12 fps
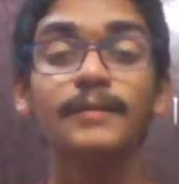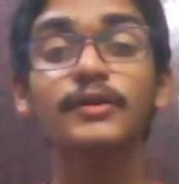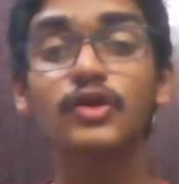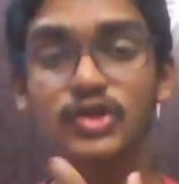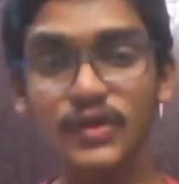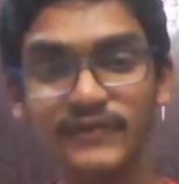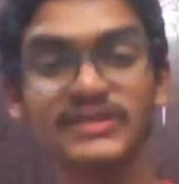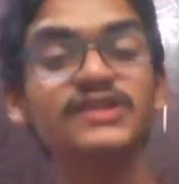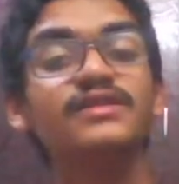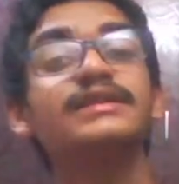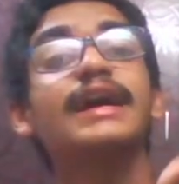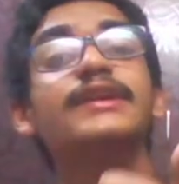Because of which
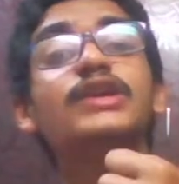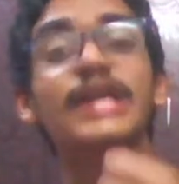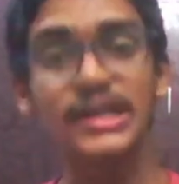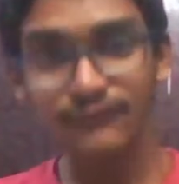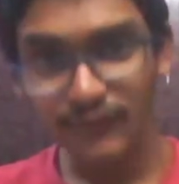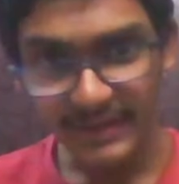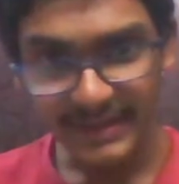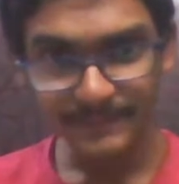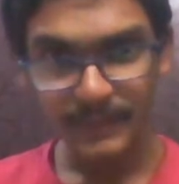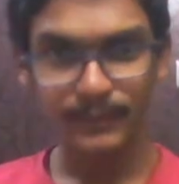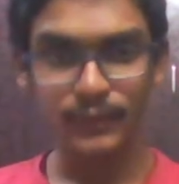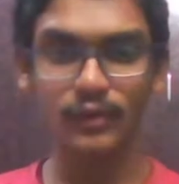it will try to influence
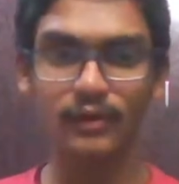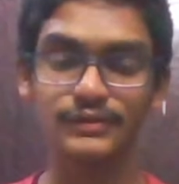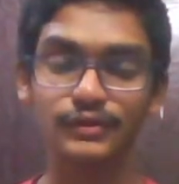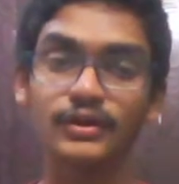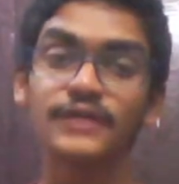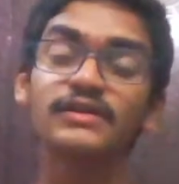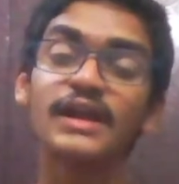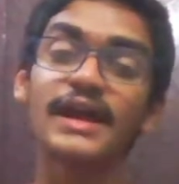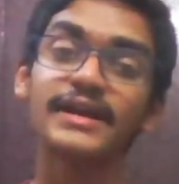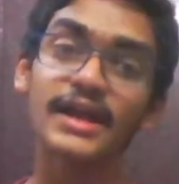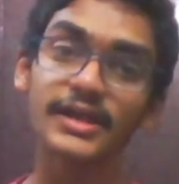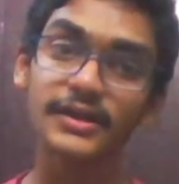people also. It will
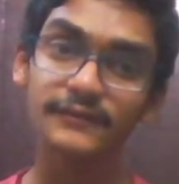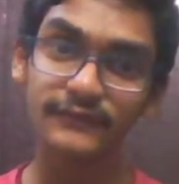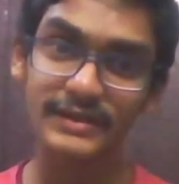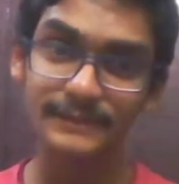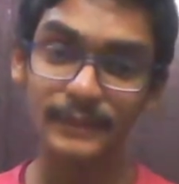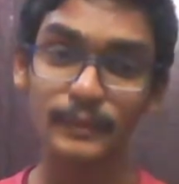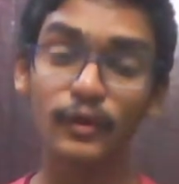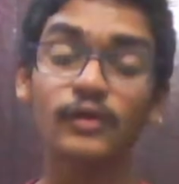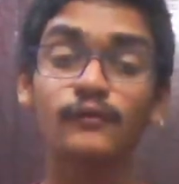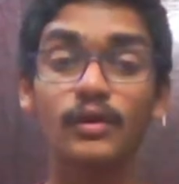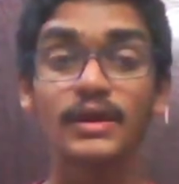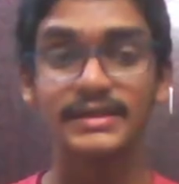try to influence people
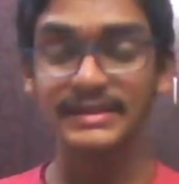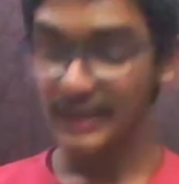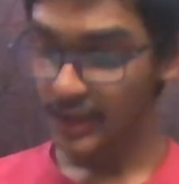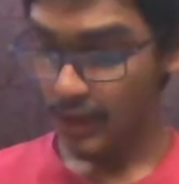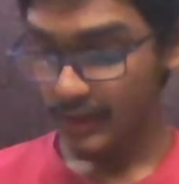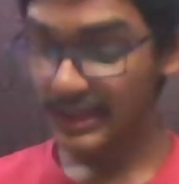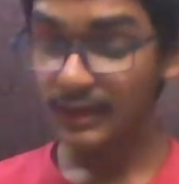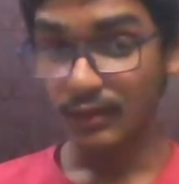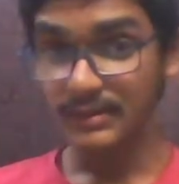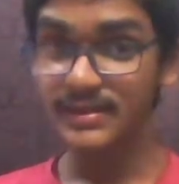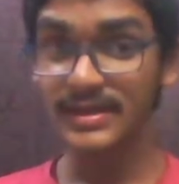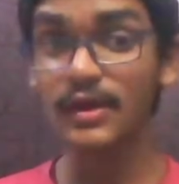on, see, they'll
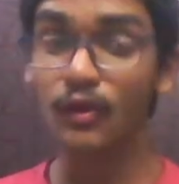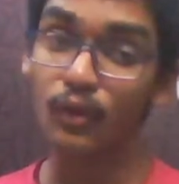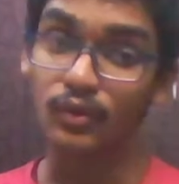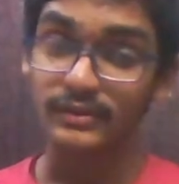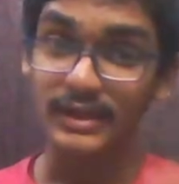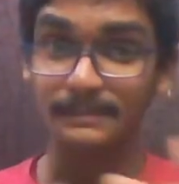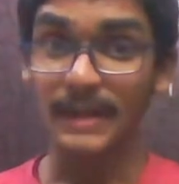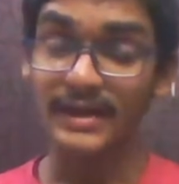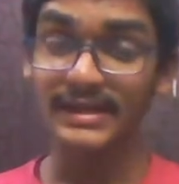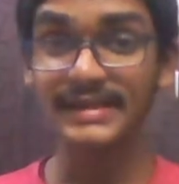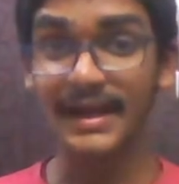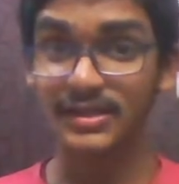also say, oh, that
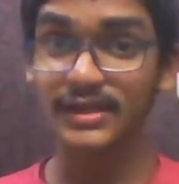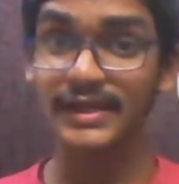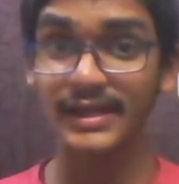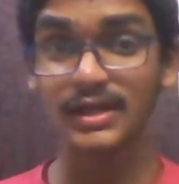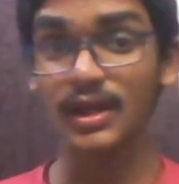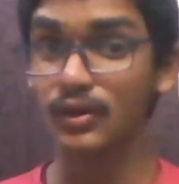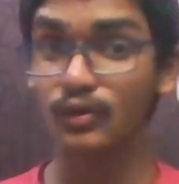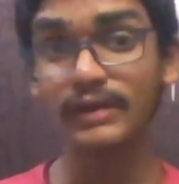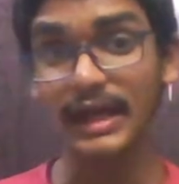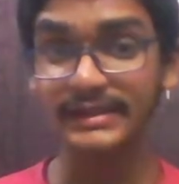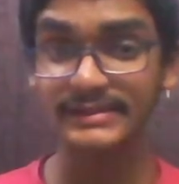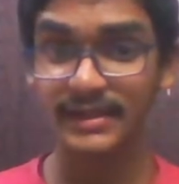party is actually taking a good
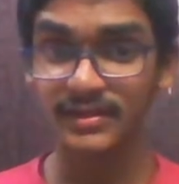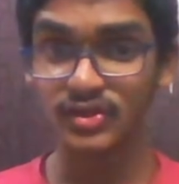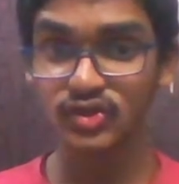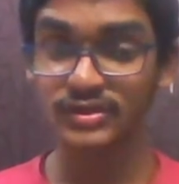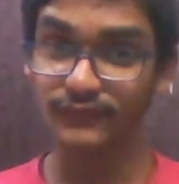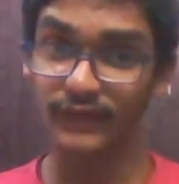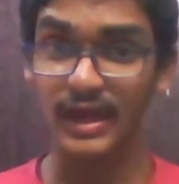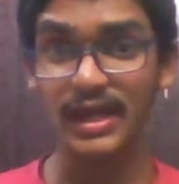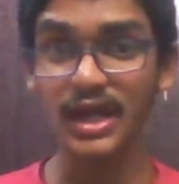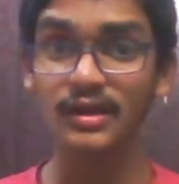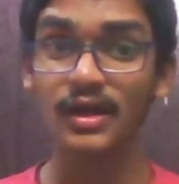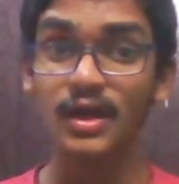nice decisions. Why
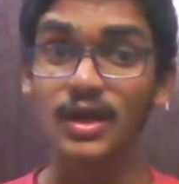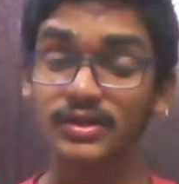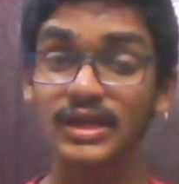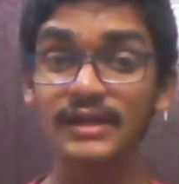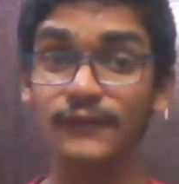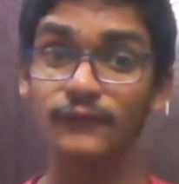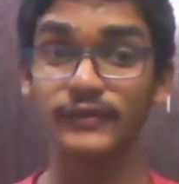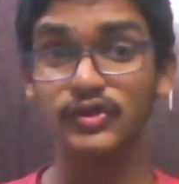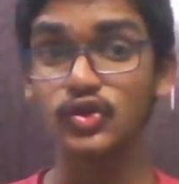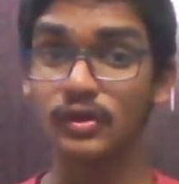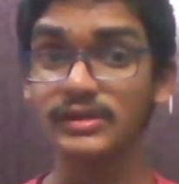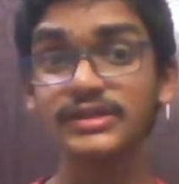can't, then we
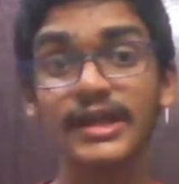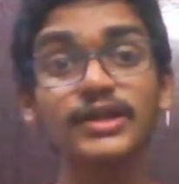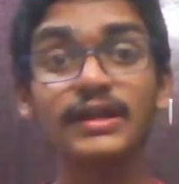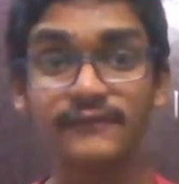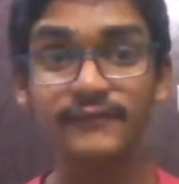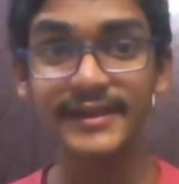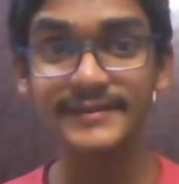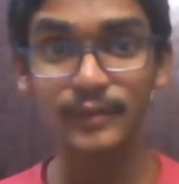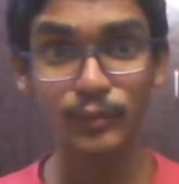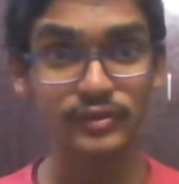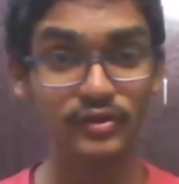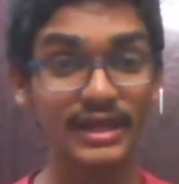should also try to influence
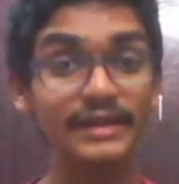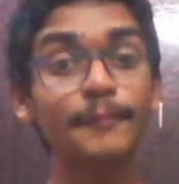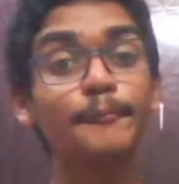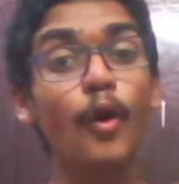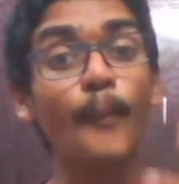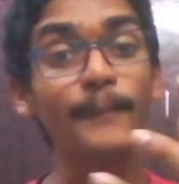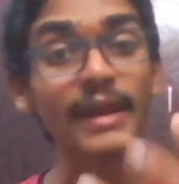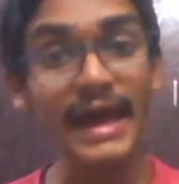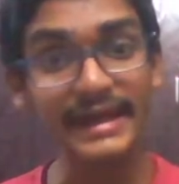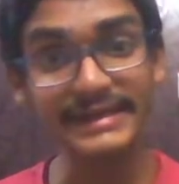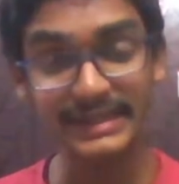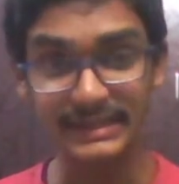people so that the
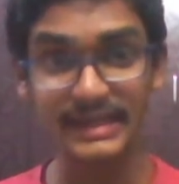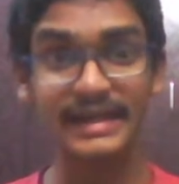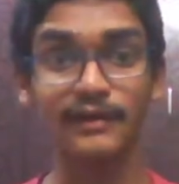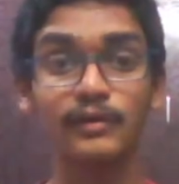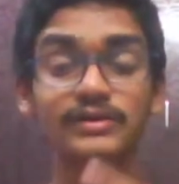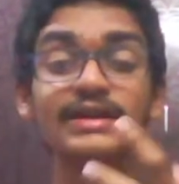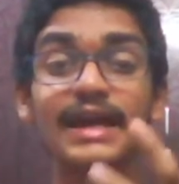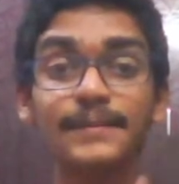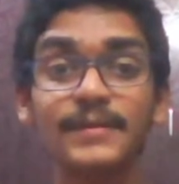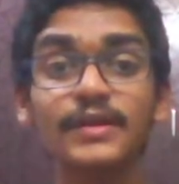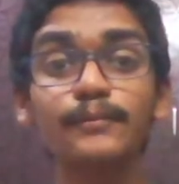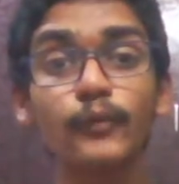popularity, they can also
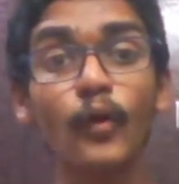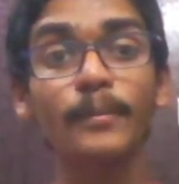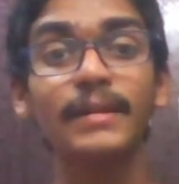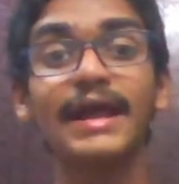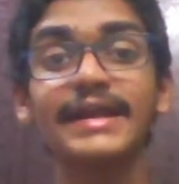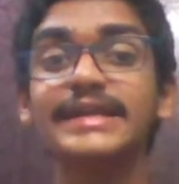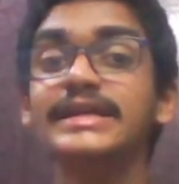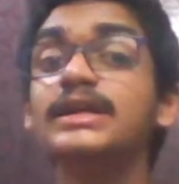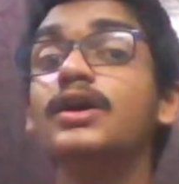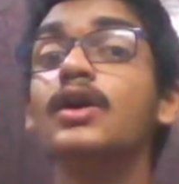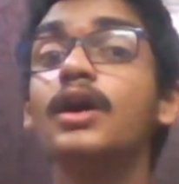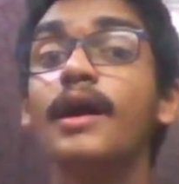help in the popularity,
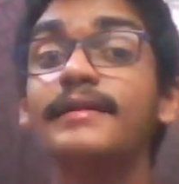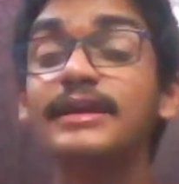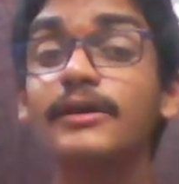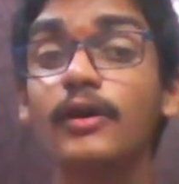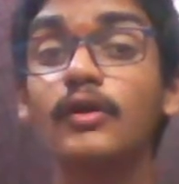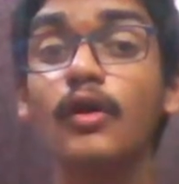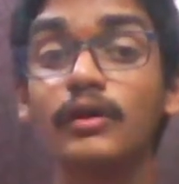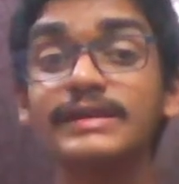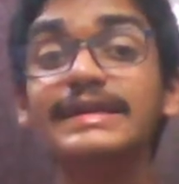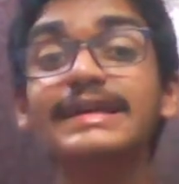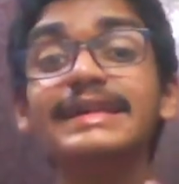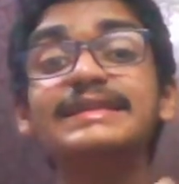they can
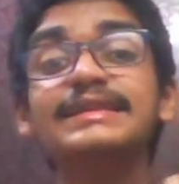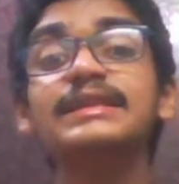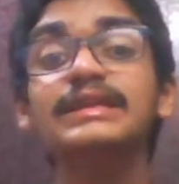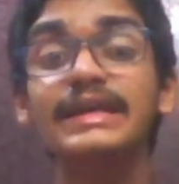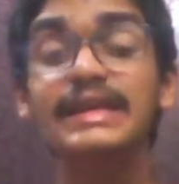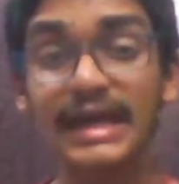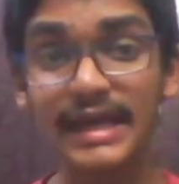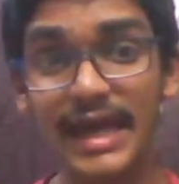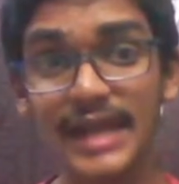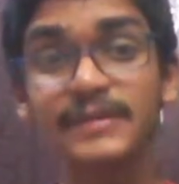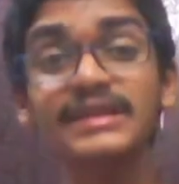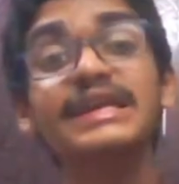also
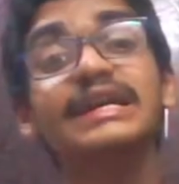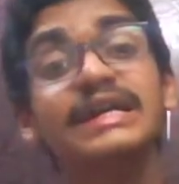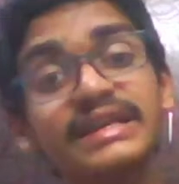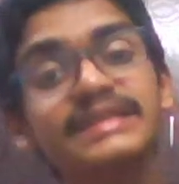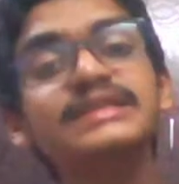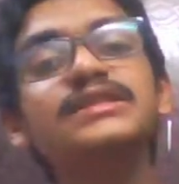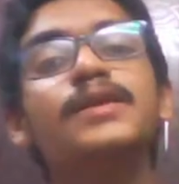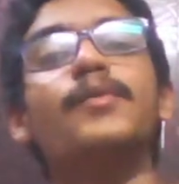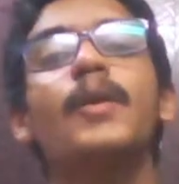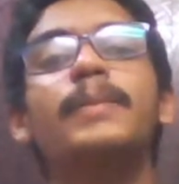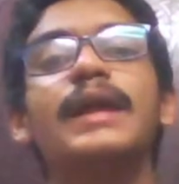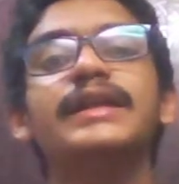help in increasing the
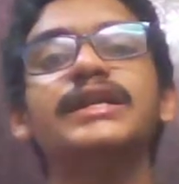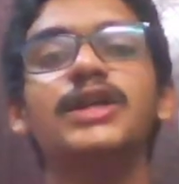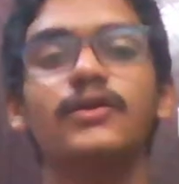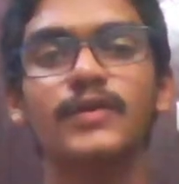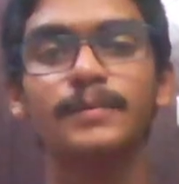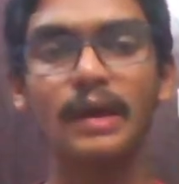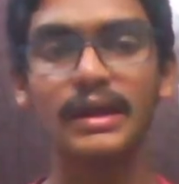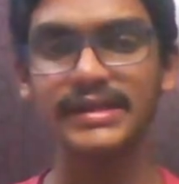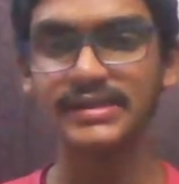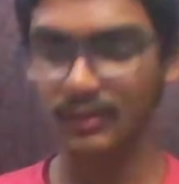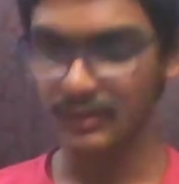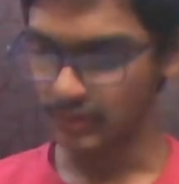popularity of the
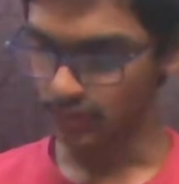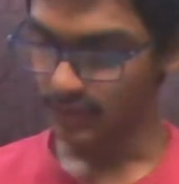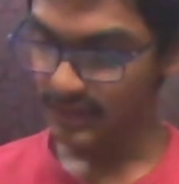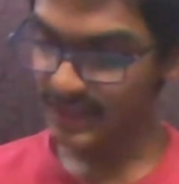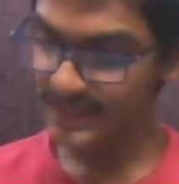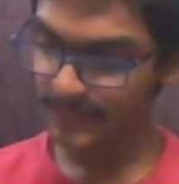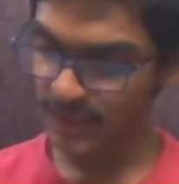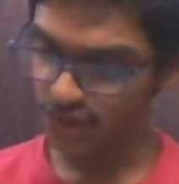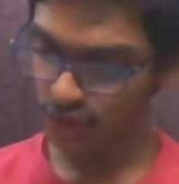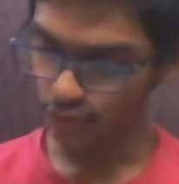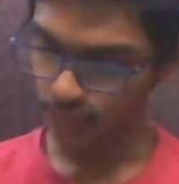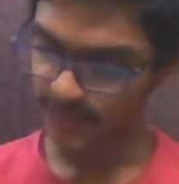parties also. These
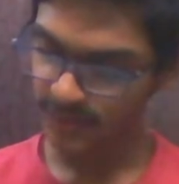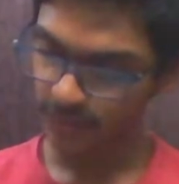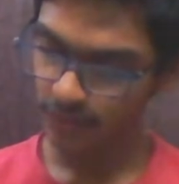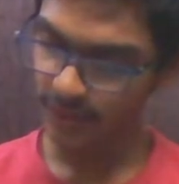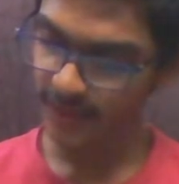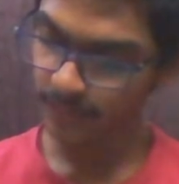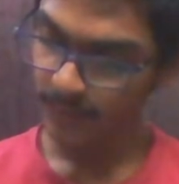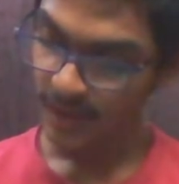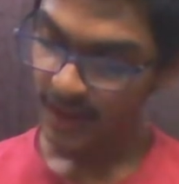pressure groups, okay.